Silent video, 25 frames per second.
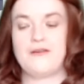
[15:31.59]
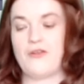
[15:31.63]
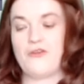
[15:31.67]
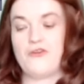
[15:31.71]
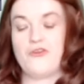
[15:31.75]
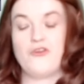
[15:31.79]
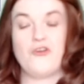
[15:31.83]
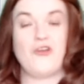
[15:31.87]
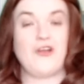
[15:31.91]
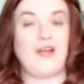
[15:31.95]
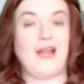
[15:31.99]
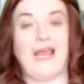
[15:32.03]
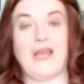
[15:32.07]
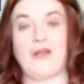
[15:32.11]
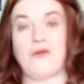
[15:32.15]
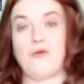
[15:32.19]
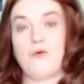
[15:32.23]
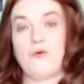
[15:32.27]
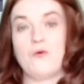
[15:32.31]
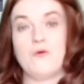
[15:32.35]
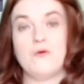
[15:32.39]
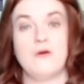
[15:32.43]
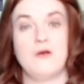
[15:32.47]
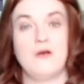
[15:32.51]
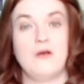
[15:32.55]
Now you and I
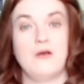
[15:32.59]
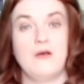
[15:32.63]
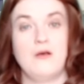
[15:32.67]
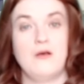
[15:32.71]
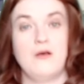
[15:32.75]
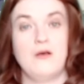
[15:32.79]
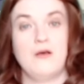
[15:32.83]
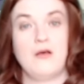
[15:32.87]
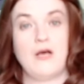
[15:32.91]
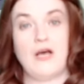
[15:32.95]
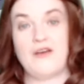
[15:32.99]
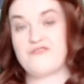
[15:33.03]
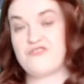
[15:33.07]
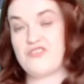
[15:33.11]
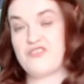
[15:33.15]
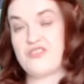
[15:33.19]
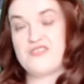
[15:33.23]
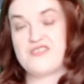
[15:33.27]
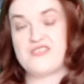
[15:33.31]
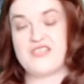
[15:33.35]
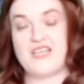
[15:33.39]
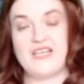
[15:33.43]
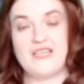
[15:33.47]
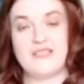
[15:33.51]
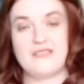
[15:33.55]
know, I've
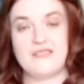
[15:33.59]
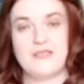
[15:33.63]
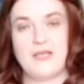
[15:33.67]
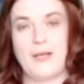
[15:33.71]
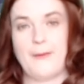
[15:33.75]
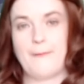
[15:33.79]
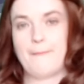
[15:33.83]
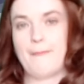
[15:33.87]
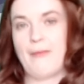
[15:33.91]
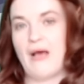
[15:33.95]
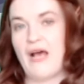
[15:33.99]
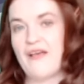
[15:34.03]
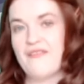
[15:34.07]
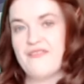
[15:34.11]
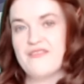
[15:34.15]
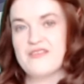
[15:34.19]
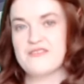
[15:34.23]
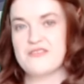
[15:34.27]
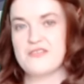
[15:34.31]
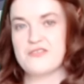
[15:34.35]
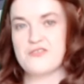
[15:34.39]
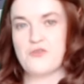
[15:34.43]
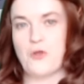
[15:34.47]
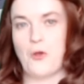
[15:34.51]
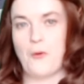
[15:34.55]
just said,
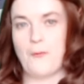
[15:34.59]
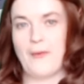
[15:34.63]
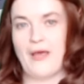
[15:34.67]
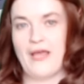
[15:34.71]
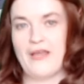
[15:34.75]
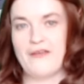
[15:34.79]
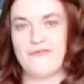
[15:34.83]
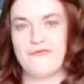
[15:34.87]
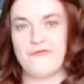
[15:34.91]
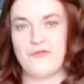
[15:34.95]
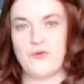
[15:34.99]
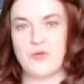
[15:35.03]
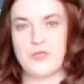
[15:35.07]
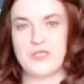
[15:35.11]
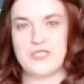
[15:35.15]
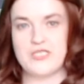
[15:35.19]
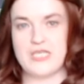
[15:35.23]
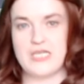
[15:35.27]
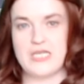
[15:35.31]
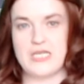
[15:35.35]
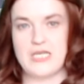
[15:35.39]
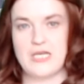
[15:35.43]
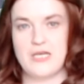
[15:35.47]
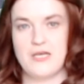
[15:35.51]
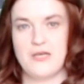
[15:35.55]
maths is not my
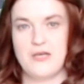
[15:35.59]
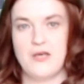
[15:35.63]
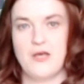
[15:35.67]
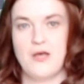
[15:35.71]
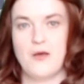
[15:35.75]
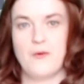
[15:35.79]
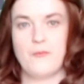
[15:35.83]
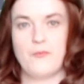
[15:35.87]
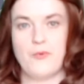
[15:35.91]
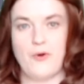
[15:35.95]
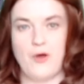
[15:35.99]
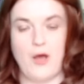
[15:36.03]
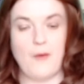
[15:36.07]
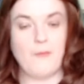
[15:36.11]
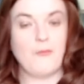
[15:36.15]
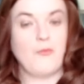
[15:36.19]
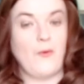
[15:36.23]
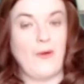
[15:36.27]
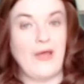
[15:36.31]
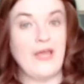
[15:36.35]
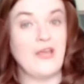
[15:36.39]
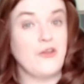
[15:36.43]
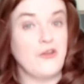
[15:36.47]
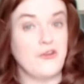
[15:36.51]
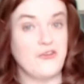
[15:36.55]
forte, but I'm
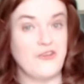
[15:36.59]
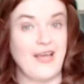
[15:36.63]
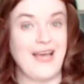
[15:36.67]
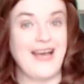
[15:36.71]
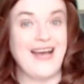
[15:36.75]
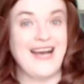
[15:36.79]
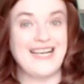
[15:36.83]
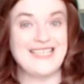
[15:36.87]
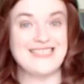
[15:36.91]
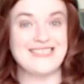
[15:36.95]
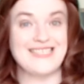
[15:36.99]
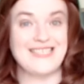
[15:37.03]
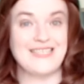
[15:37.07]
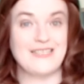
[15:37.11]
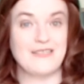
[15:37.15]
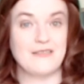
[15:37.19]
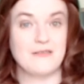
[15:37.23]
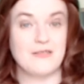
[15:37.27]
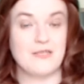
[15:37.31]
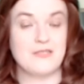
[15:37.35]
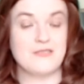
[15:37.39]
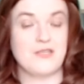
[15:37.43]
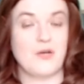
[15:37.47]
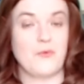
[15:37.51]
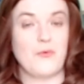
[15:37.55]
quite good at adding,
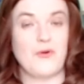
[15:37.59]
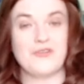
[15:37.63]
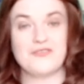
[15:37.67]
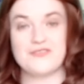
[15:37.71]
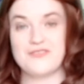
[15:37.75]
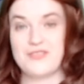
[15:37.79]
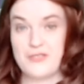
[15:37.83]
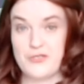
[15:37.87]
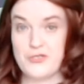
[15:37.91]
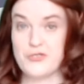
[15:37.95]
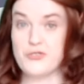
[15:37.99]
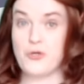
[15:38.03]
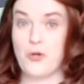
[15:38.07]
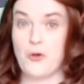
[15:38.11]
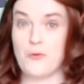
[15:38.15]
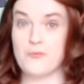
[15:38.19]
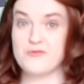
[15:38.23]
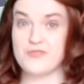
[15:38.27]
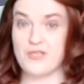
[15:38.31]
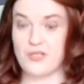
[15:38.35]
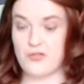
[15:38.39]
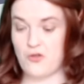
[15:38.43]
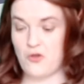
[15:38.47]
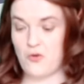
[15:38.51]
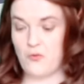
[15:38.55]
because I worked in
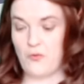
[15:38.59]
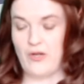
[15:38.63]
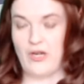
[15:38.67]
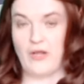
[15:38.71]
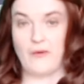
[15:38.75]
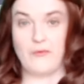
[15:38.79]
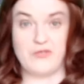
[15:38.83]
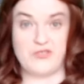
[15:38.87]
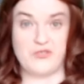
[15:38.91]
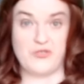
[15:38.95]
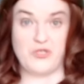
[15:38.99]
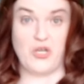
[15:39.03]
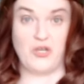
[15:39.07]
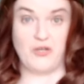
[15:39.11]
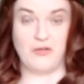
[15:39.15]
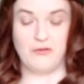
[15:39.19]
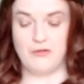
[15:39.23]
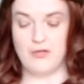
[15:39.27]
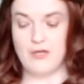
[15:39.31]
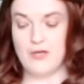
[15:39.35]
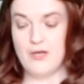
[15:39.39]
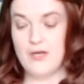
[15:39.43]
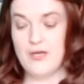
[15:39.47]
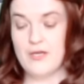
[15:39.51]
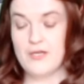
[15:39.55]
shops a lot when I was young,
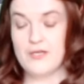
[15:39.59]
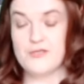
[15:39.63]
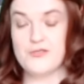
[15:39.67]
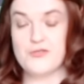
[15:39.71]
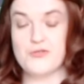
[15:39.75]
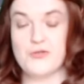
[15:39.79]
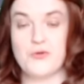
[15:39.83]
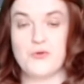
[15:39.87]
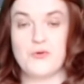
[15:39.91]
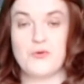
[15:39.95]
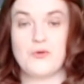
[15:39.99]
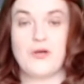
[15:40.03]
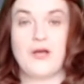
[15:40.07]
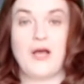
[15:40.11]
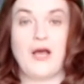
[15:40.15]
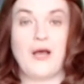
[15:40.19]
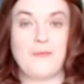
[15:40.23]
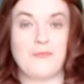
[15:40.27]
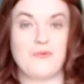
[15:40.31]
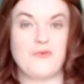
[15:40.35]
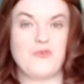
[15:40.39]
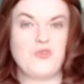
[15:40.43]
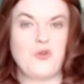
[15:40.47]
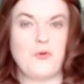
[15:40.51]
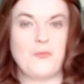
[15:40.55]
so I'm
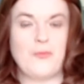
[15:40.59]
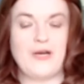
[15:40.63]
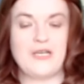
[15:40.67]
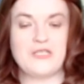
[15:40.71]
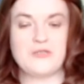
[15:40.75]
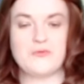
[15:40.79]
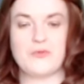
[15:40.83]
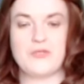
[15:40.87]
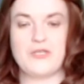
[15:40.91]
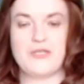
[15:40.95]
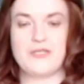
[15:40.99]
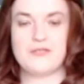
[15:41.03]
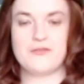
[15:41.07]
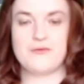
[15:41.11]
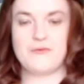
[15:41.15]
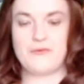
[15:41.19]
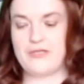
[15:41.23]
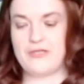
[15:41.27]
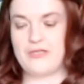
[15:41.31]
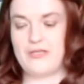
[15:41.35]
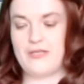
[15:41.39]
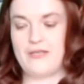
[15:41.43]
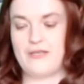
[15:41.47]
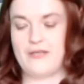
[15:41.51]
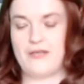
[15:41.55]
no bad with, it, with
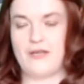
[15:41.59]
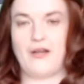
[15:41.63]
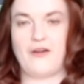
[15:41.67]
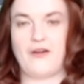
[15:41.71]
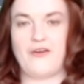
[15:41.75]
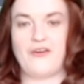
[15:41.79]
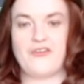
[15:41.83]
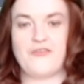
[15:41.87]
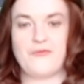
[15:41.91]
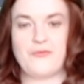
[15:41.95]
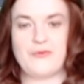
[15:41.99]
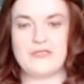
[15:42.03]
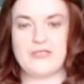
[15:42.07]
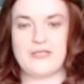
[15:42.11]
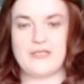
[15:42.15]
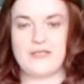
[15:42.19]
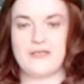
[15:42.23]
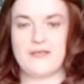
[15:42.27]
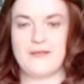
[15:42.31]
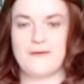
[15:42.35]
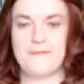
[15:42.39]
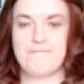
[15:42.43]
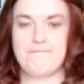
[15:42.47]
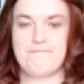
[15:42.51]
the arithmetic.